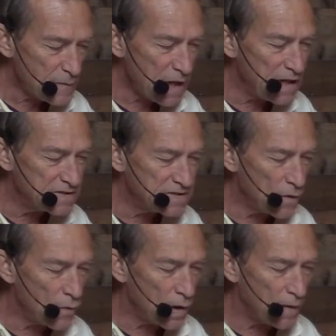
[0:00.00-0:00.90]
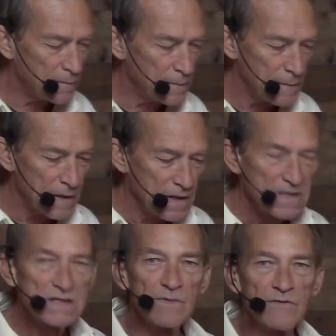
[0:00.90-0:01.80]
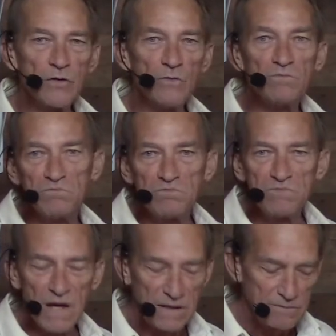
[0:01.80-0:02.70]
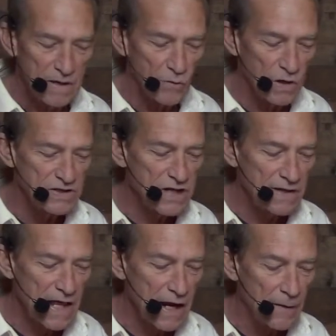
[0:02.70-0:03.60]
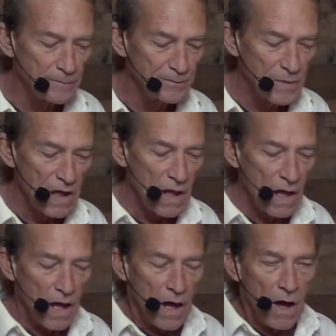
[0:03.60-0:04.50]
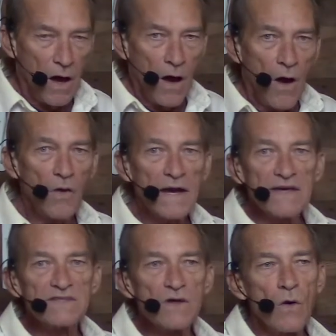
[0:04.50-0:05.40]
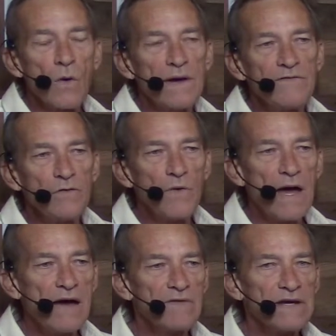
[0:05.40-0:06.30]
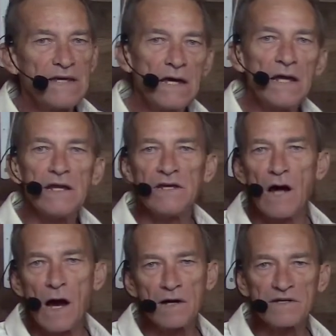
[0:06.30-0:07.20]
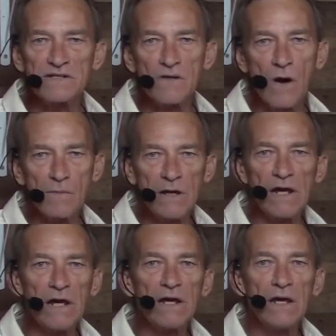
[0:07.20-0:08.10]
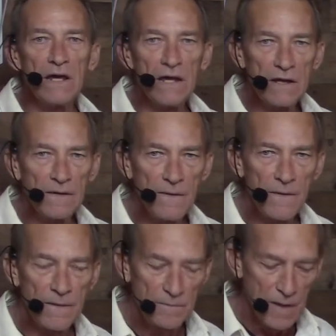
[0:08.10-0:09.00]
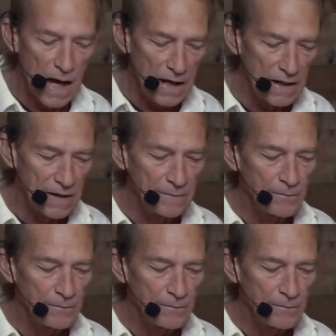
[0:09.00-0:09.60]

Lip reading: And so some of you may want to check that out. Okay, so if you have a Yin and Yang disharmony in the body,